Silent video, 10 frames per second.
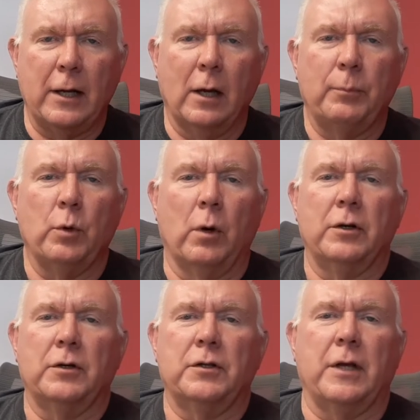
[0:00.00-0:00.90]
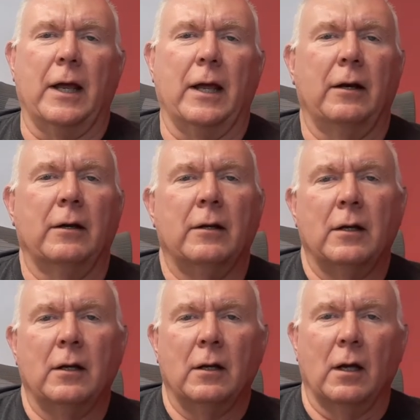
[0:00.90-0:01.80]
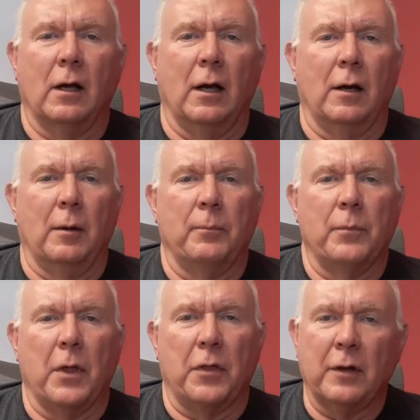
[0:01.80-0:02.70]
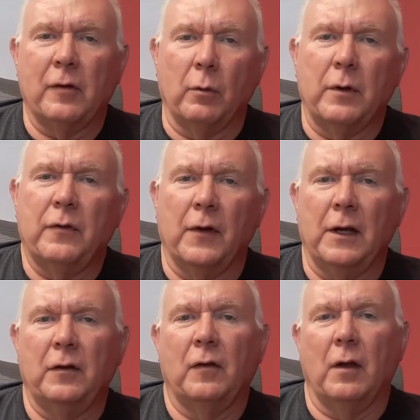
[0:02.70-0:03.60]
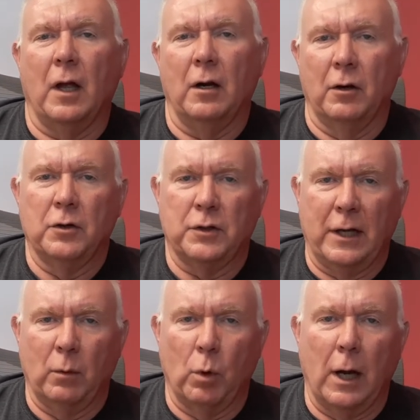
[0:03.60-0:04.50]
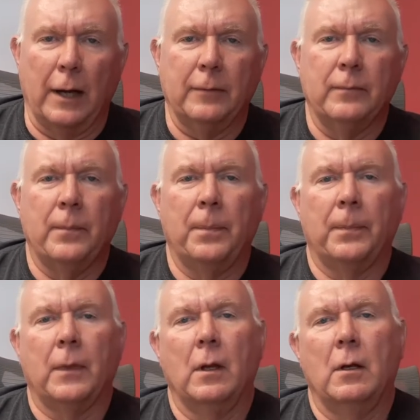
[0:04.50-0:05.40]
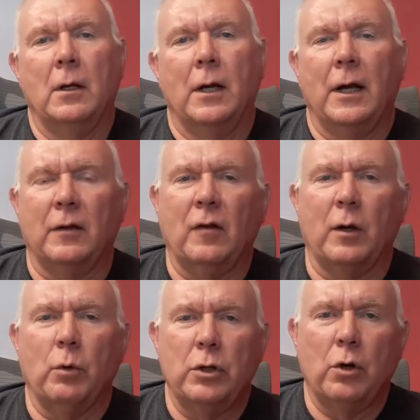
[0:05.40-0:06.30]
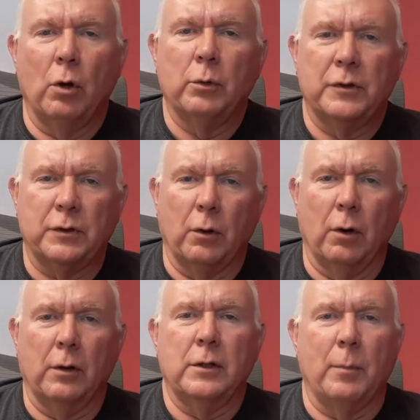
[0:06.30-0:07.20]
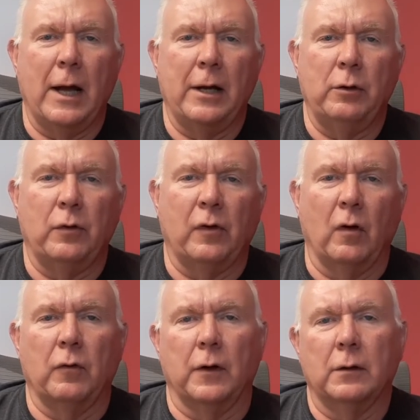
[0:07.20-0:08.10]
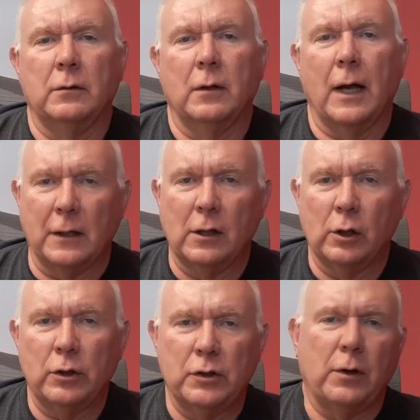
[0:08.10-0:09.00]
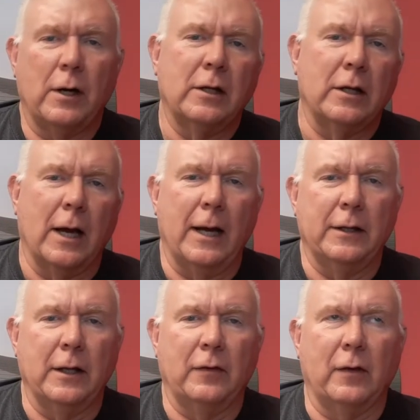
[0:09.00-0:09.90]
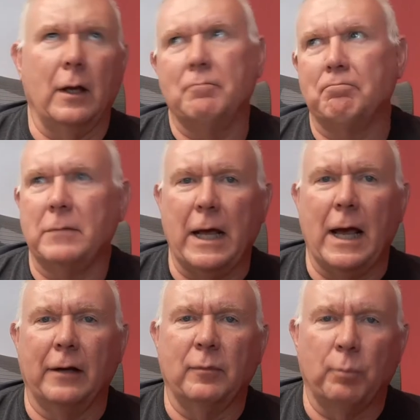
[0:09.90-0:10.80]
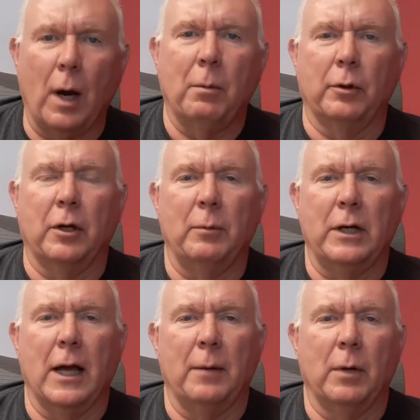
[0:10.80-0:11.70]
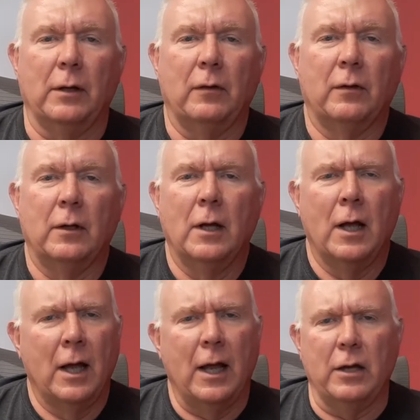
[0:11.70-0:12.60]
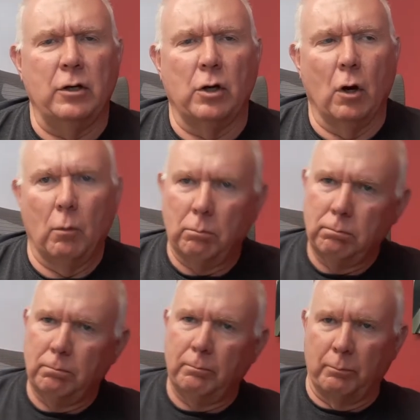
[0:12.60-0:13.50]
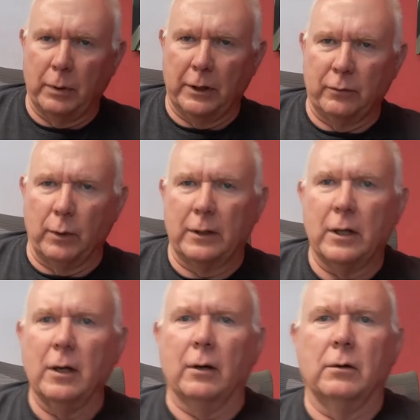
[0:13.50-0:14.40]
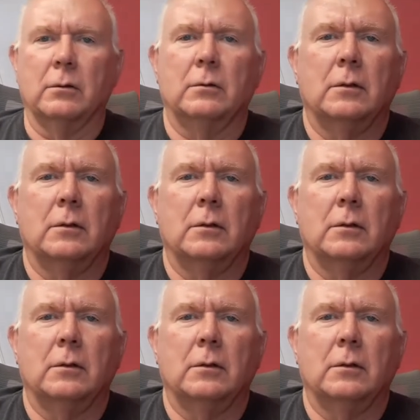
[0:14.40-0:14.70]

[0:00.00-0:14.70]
to help you understand um, the things that we face and understand why. It's like when you go to a store to buy a new sofa and they look you straight in the eye and they say, Yeah, it's probably going to be nine months. And you go, But it's right there.